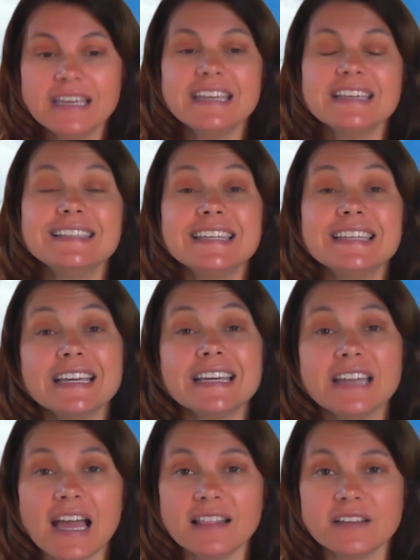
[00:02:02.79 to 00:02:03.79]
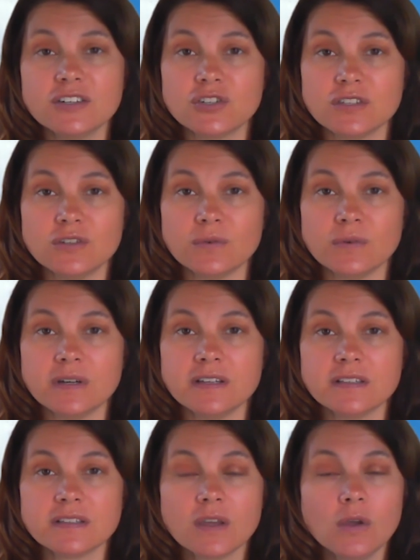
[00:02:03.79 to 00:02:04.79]
is to acknowledge the
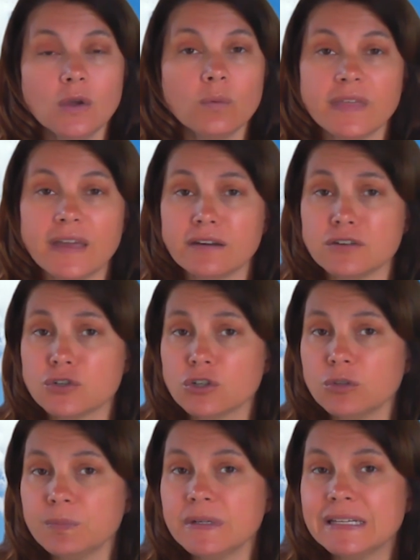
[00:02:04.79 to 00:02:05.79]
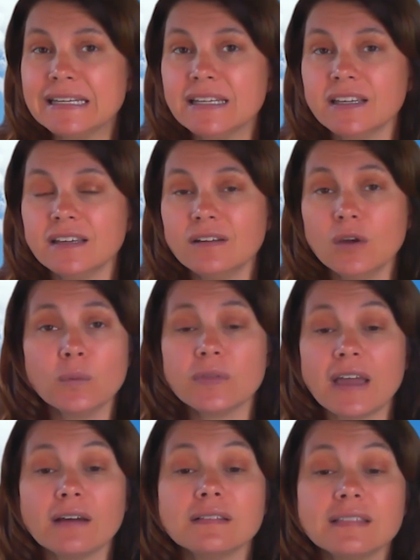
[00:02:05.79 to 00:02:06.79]
noise without interpreting it,
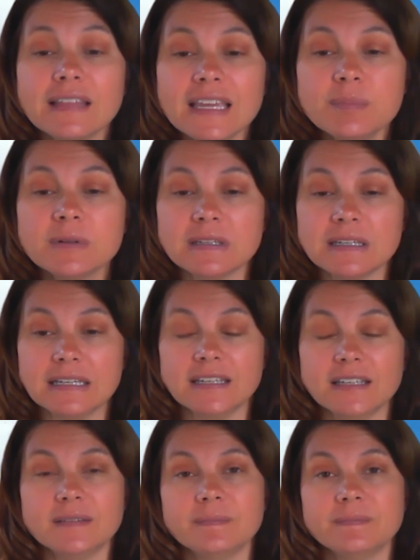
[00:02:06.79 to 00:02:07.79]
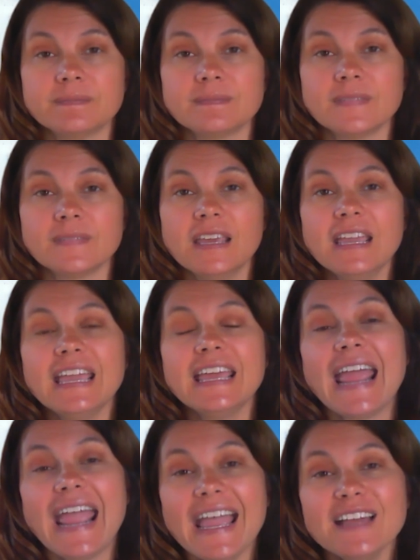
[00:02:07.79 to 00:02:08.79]
without labeling it.
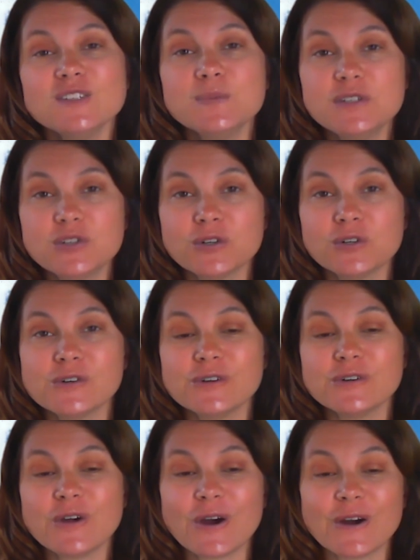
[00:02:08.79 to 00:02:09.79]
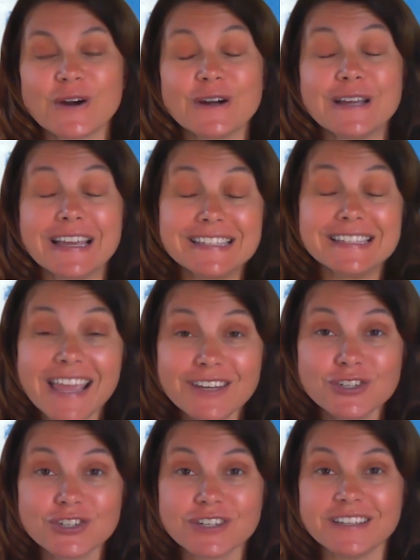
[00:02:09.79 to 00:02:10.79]
And as we turn our
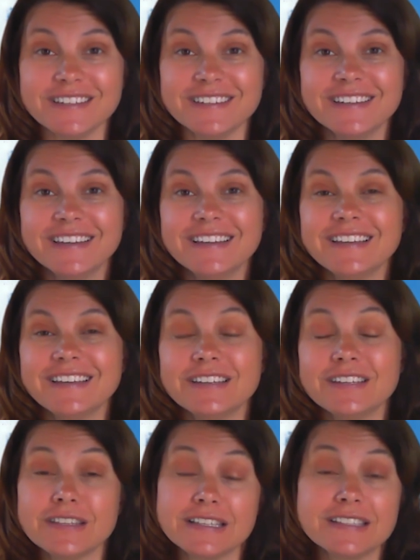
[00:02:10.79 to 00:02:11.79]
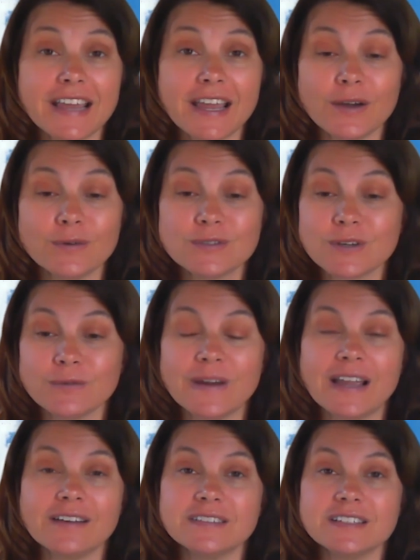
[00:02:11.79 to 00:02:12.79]
attention to the sounds
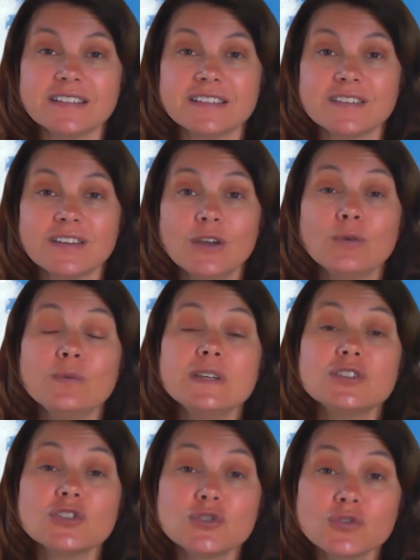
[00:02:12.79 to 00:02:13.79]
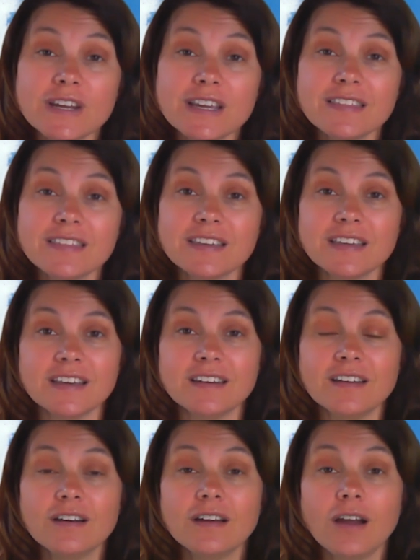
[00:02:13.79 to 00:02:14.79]
around us, we strengthen
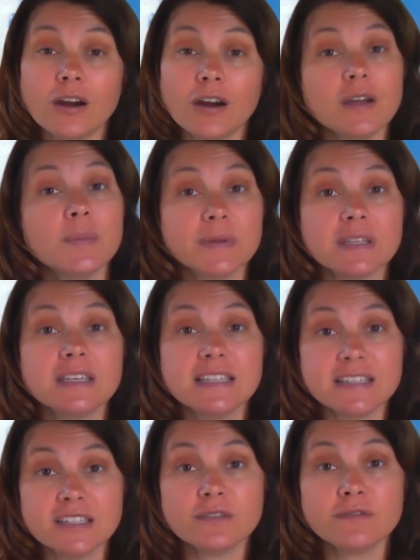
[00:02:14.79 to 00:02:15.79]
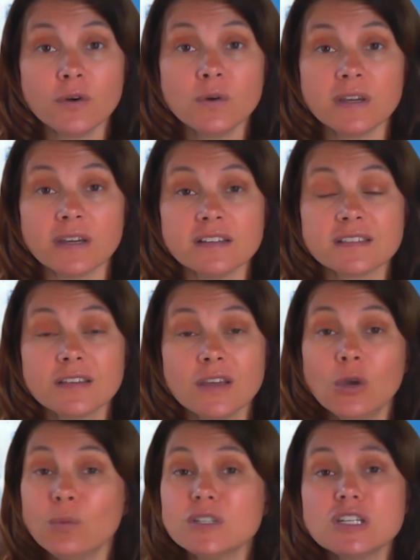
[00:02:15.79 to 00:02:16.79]
our ability to focus,
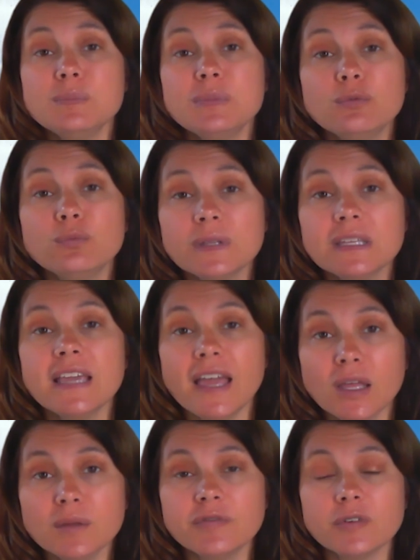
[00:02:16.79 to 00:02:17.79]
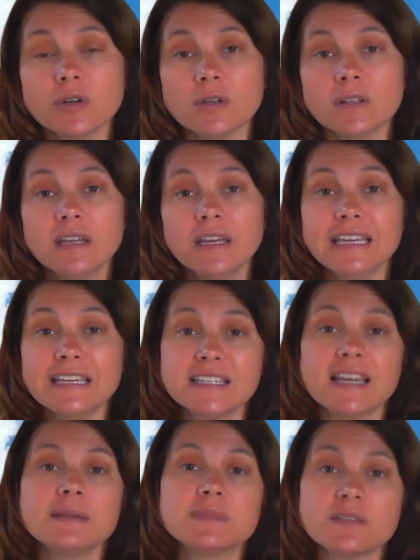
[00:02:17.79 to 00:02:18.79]
which can be really helpful in
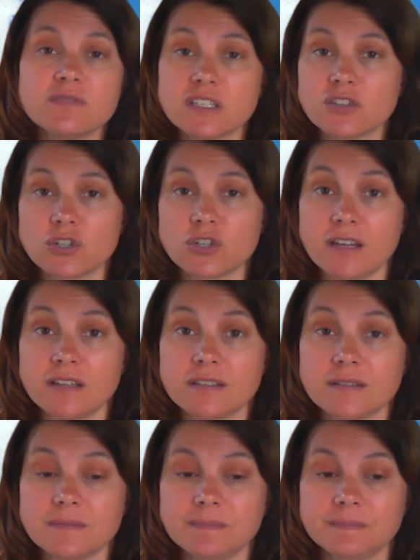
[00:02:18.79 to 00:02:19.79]
times of distress.